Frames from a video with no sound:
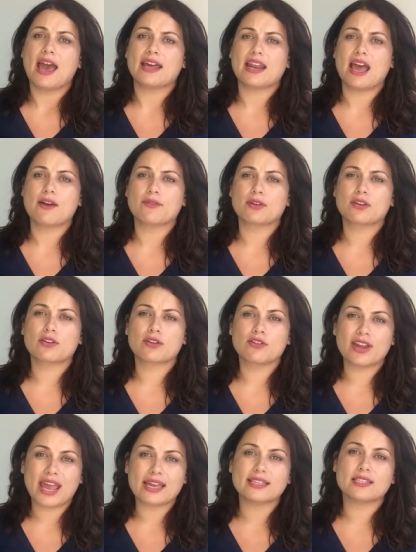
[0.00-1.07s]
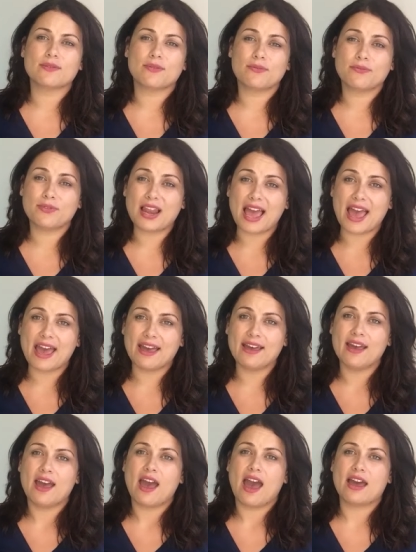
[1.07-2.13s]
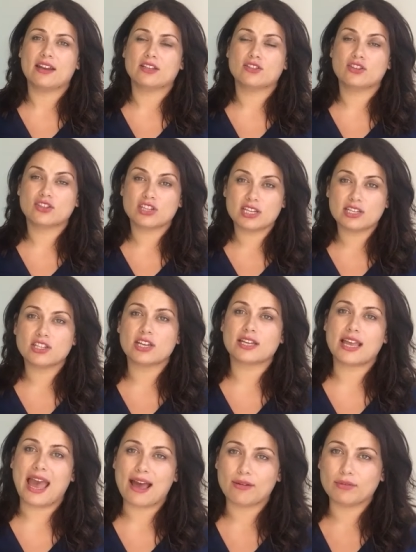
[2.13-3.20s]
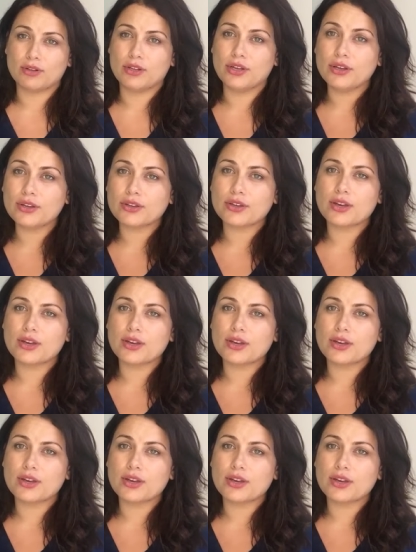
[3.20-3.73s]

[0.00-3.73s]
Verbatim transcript: and have a creative flair and a strategic outlook.